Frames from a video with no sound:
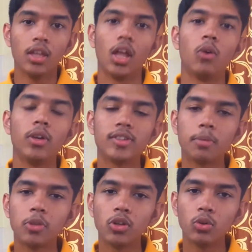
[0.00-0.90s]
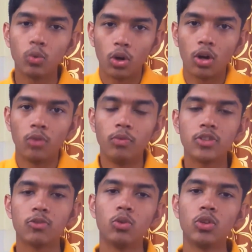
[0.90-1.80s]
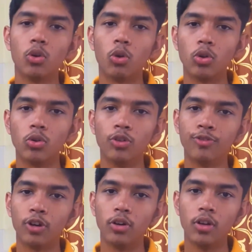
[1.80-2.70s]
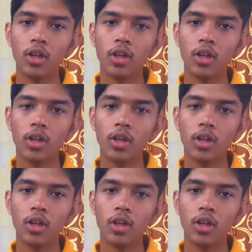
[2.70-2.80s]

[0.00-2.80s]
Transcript: Now it's up to you on which phone you want to go for.